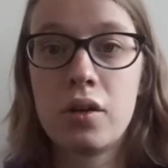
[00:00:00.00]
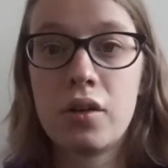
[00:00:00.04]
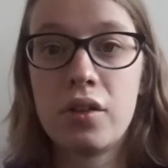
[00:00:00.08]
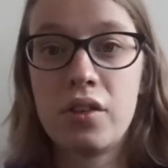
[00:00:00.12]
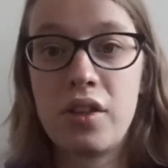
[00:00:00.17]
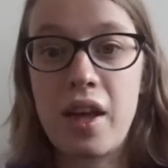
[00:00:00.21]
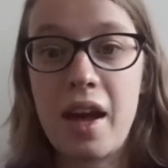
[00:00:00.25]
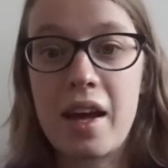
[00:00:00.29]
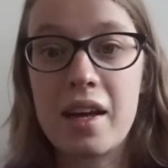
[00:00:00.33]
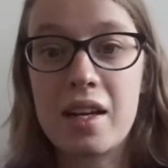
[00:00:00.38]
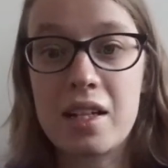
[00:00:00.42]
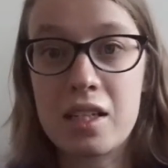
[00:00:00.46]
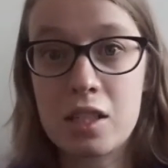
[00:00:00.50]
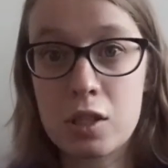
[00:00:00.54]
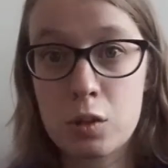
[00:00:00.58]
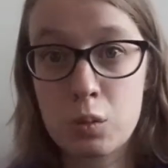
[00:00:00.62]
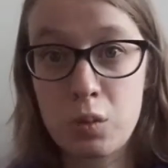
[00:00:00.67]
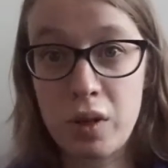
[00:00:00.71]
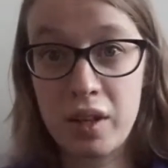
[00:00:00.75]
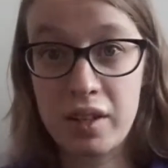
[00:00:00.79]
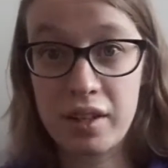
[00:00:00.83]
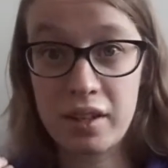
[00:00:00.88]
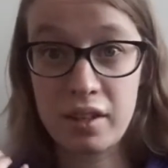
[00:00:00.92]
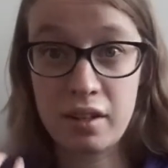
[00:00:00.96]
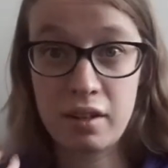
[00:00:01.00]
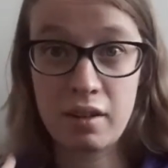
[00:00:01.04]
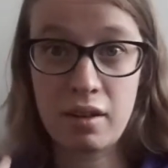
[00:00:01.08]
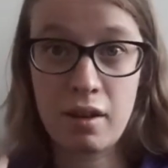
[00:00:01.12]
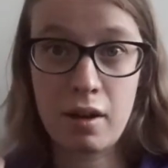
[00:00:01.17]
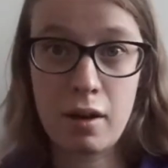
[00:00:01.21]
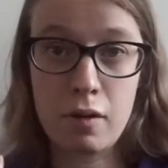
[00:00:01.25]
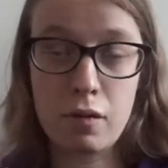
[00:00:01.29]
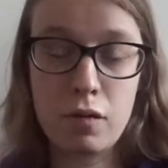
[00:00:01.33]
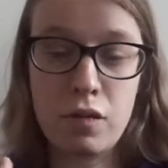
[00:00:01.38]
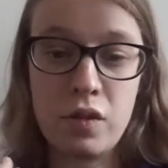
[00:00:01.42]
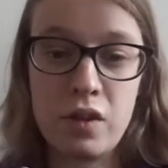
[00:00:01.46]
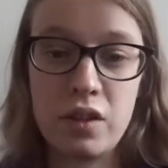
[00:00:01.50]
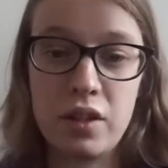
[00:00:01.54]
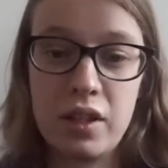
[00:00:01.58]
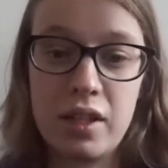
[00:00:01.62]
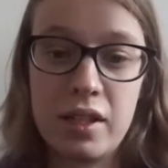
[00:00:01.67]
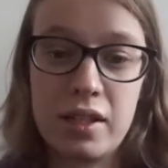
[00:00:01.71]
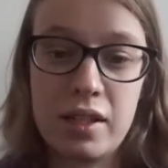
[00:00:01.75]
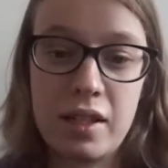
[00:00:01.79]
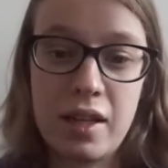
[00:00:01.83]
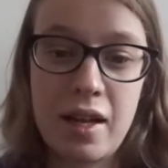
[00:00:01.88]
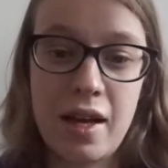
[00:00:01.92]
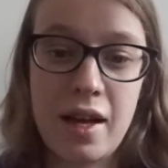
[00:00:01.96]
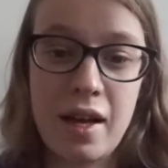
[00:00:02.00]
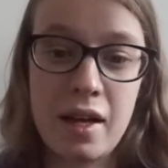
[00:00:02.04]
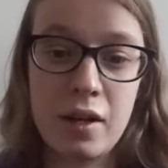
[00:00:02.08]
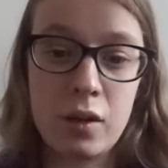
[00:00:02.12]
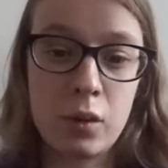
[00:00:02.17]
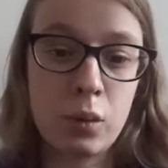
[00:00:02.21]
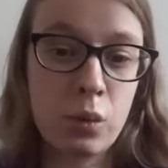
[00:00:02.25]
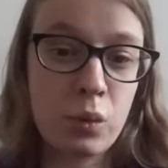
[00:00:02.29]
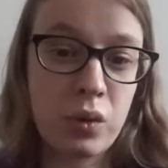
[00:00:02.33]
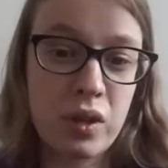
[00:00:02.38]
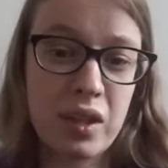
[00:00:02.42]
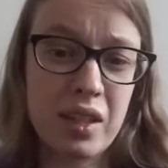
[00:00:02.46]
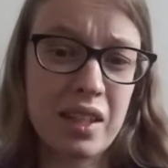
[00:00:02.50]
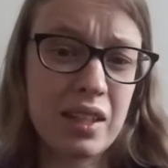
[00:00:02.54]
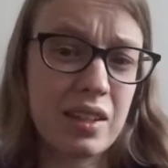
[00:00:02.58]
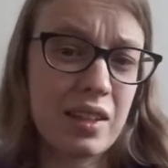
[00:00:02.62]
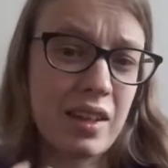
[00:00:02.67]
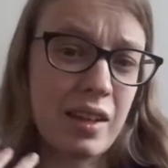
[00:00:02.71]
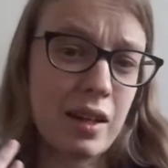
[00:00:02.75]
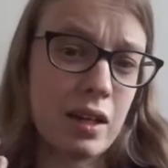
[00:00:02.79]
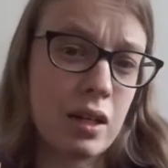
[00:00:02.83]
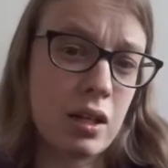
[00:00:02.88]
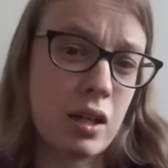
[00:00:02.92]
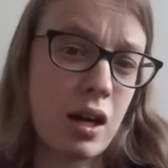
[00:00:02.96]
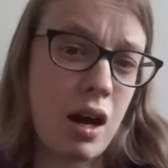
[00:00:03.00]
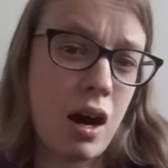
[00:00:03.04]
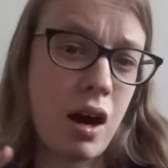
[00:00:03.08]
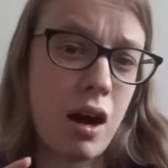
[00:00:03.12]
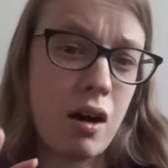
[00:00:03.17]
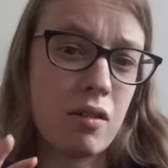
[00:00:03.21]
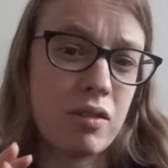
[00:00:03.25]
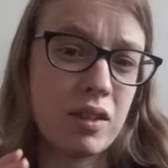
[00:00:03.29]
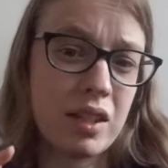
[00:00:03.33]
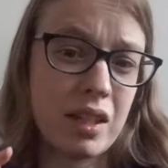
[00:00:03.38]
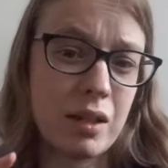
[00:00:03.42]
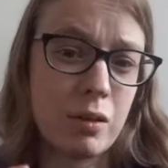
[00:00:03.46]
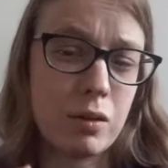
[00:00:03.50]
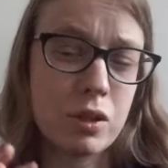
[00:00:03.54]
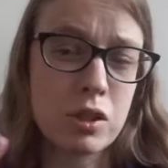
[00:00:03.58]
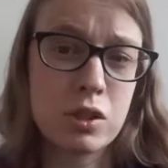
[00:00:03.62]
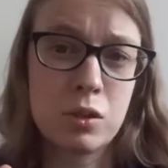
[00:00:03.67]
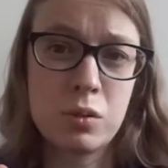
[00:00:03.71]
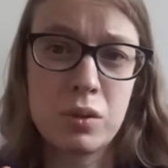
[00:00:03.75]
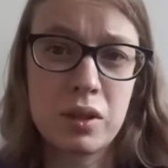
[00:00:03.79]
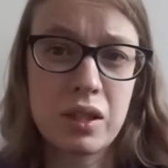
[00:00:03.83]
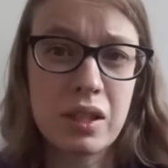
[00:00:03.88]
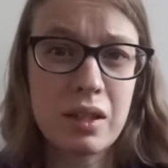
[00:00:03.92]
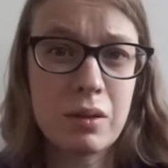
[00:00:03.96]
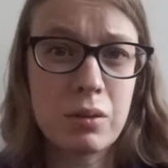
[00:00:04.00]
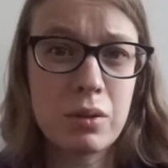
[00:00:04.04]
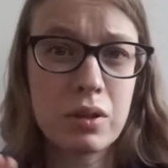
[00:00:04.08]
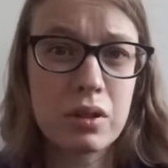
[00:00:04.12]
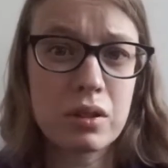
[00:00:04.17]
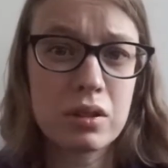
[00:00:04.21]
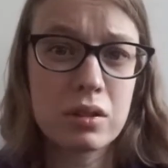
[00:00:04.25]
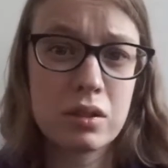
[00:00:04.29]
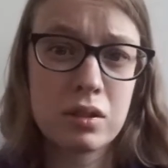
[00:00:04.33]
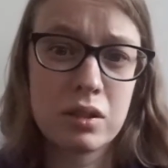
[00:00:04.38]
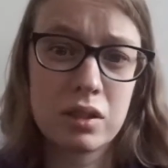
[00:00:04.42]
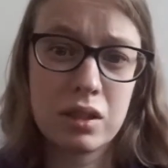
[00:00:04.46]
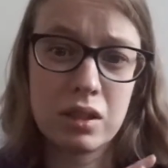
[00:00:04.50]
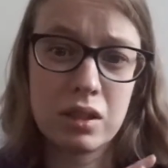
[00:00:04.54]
That is when I feel it. And within like a half an hour to an hour,